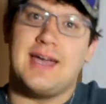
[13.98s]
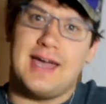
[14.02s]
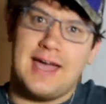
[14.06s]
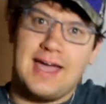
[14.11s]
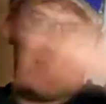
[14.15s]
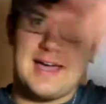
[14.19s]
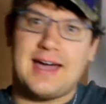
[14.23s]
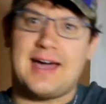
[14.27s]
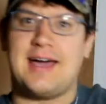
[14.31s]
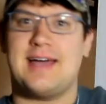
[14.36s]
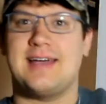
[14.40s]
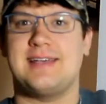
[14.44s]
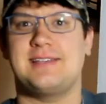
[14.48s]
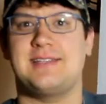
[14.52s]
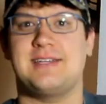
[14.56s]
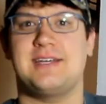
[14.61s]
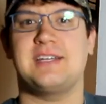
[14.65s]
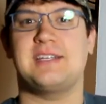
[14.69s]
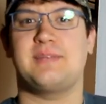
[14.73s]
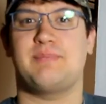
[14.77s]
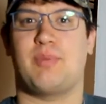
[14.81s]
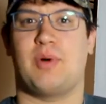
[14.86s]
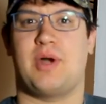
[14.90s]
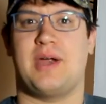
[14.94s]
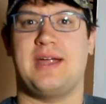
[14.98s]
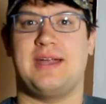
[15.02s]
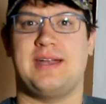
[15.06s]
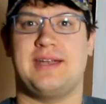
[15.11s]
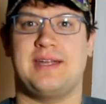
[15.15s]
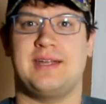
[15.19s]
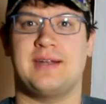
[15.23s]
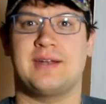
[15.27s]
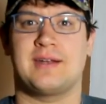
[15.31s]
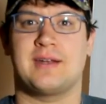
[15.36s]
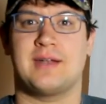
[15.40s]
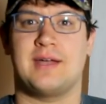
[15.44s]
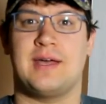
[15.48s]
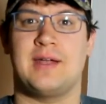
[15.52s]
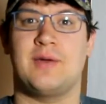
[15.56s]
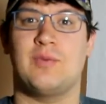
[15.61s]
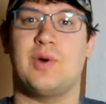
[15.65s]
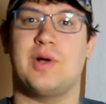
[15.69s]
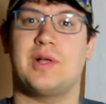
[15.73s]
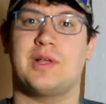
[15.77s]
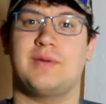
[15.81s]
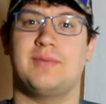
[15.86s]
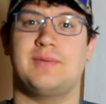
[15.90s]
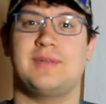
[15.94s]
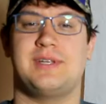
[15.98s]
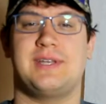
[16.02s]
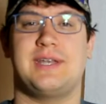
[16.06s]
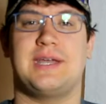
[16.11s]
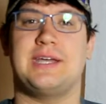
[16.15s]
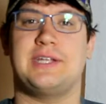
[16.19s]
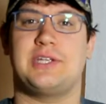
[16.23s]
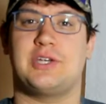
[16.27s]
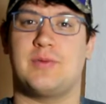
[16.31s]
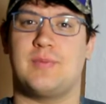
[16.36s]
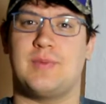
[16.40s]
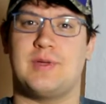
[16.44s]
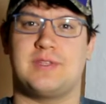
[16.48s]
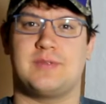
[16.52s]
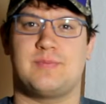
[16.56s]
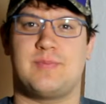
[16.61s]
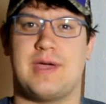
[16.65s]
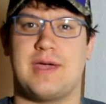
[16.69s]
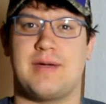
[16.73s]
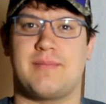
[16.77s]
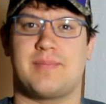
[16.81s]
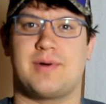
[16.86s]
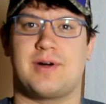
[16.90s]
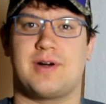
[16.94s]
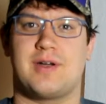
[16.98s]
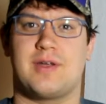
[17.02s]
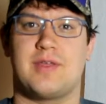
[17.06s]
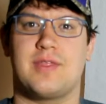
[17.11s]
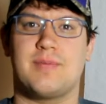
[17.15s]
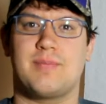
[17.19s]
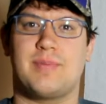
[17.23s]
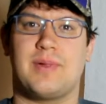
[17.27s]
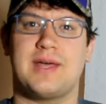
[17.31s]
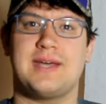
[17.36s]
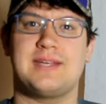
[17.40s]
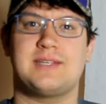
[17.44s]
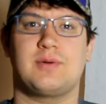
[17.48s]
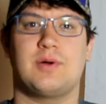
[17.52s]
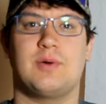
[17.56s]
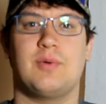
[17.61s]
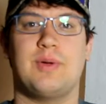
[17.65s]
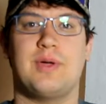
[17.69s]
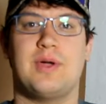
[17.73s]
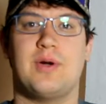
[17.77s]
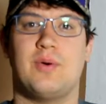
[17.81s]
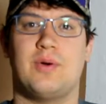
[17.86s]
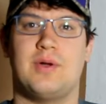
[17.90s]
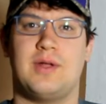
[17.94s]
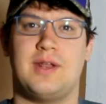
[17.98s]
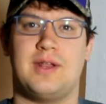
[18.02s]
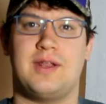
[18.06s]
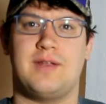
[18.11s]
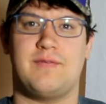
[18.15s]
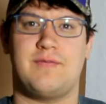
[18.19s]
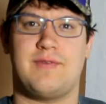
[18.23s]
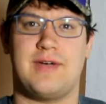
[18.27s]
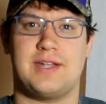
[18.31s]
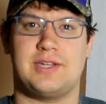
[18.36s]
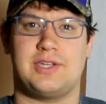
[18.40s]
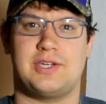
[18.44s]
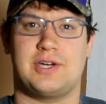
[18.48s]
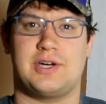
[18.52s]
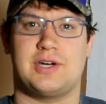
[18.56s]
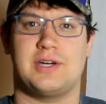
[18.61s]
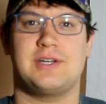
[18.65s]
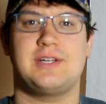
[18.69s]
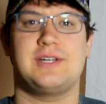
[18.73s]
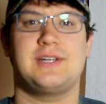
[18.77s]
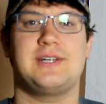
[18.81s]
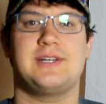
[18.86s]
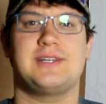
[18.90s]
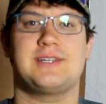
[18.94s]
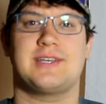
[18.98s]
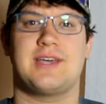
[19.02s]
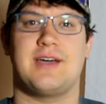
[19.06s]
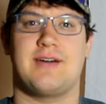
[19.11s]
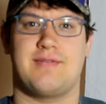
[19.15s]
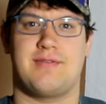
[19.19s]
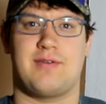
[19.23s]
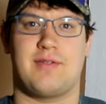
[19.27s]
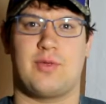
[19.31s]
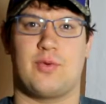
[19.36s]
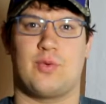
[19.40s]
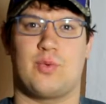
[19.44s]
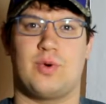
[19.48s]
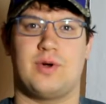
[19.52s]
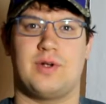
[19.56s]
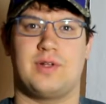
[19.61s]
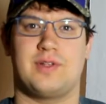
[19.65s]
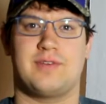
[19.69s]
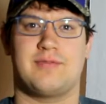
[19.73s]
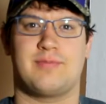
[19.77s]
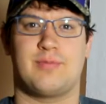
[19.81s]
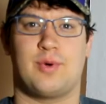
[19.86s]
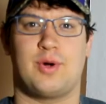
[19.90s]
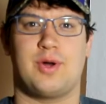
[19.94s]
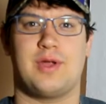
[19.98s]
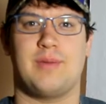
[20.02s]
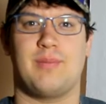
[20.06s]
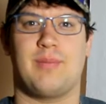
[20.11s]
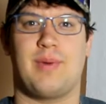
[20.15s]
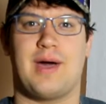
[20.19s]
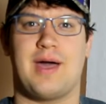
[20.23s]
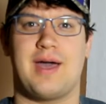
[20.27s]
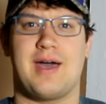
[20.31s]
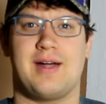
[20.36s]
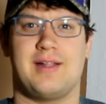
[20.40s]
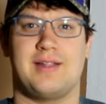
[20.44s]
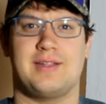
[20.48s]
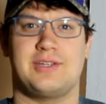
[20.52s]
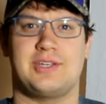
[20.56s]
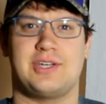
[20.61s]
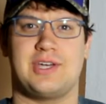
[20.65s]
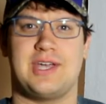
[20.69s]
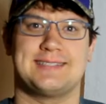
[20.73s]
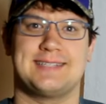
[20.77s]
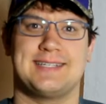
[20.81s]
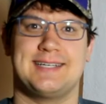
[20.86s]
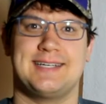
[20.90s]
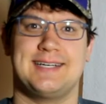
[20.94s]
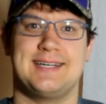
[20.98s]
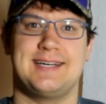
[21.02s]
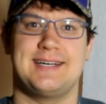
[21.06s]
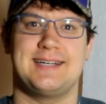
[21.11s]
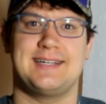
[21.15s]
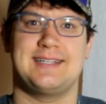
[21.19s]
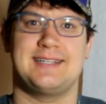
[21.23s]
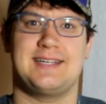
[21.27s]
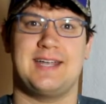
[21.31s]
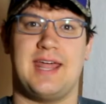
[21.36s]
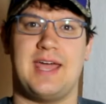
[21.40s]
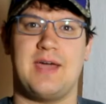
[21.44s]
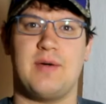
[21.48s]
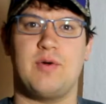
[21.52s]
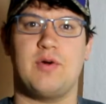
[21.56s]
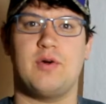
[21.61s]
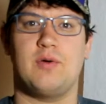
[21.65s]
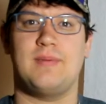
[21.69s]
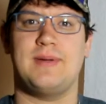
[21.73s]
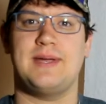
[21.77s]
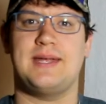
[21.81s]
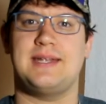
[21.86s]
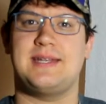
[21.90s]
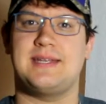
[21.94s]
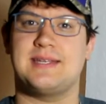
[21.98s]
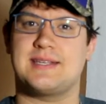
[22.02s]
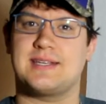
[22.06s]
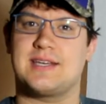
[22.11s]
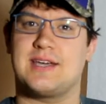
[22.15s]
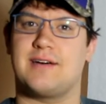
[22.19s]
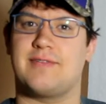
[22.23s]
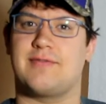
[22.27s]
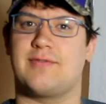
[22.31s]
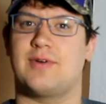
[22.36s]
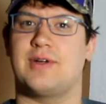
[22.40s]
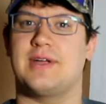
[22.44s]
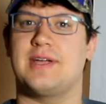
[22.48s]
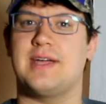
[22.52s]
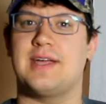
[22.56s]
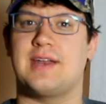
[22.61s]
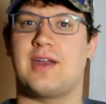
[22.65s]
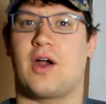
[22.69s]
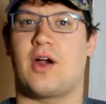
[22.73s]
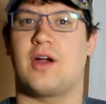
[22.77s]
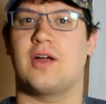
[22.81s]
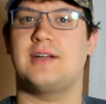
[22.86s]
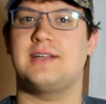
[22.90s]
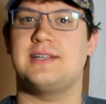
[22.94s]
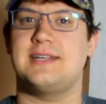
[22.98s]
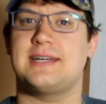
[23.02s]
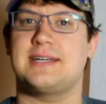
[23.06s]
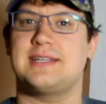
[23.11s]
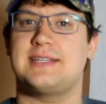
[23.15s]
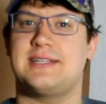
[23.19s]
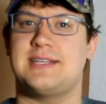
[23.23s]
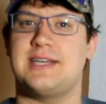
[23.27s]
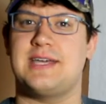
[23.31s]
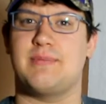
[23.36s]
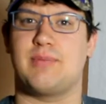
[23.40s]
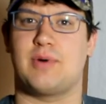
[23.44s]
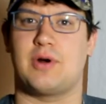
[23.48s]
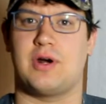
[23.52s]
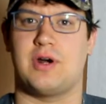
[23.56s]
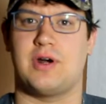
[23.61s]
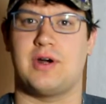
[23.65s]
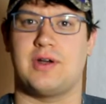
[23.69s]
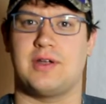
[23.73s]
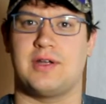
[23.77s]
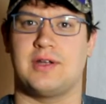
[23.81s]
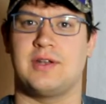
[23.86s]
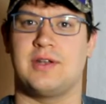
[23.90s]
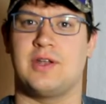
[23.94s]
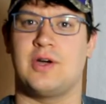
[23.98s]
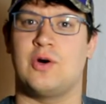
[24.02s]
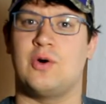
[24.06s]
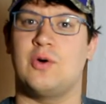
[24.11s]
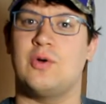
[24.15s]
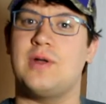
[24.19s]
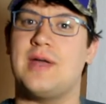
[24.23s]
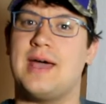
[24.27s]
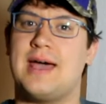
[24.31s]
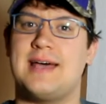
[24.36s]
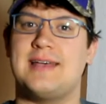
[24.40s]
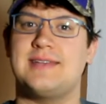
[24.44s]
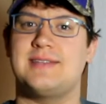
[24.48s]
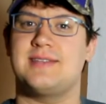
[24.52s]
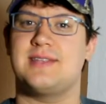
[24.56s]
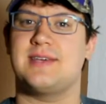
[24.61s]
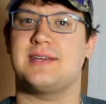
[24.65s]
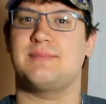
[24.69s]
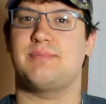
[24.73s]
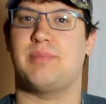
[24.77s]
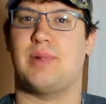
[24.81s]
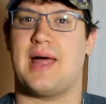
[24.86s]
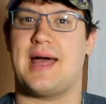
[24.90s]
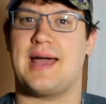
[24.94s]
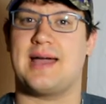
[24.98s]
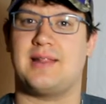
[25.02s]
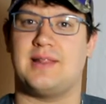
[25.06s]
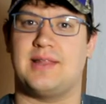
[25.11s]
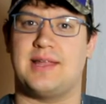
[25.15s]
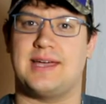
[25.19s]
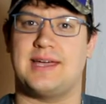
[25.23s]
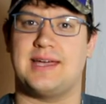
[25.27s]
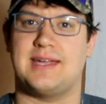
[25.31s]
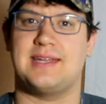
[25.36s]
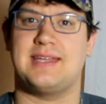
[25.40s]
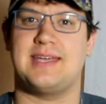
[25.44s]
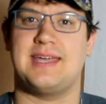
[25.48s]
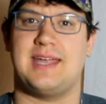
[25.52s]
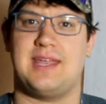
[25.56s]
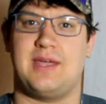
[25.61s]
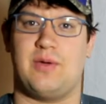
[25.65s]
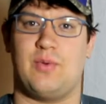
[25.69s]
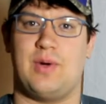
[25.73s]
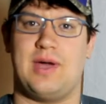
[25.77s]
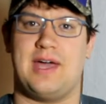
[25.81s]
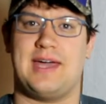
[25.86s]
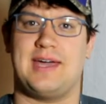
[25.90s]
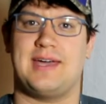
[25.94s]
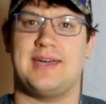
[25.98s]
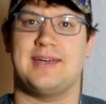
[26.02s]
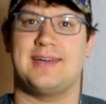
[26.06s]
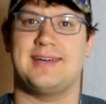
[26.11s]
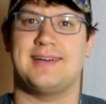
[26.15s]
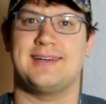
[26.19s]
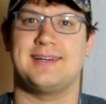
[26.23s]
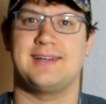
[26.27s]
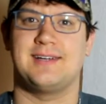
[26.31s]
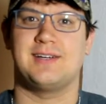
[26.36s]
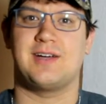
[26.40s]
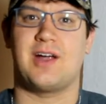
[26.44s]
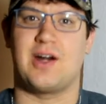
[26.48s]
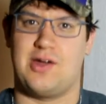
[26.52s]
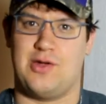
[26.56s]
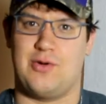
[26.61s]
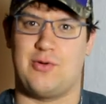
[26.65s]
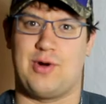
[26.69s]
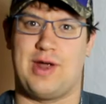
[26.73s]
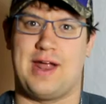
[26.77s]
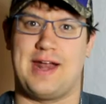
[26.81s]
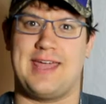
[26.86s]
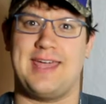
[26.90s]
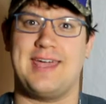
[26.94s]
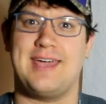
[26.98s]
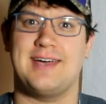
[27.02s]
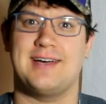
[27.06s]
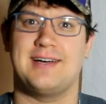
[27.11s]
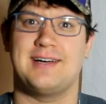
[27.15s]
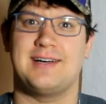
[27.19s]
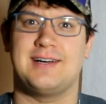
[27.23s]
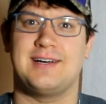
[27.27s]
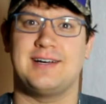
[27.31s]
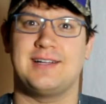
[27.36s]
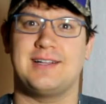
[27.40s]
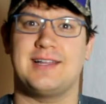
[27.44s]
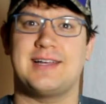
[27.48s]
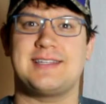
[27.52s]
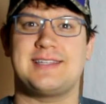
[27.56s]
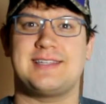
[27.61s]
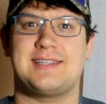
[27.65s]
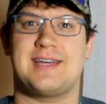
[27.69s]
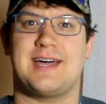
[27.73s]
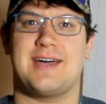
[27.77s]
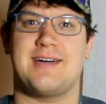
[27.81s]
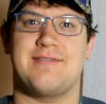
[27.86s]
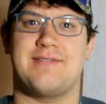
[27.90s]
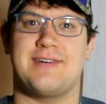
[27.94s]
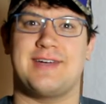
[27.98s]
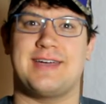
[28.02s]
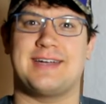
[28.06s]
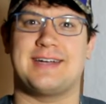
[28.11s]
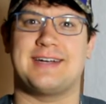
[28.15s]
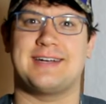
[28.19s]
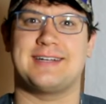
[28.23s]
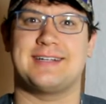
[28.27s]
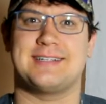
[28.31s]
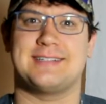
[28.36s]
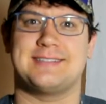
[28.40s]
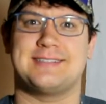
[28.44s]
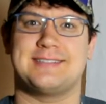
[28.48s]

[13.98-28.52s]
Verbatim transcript: Hey guys, it's Brandon, and welcome to Nature Meets Paper, the place where we go on an adventure to discover the world of marine biology. Today we will be discovering an arctic seabird known as the black-legged kittiwake. Are you ready? Let's dive in!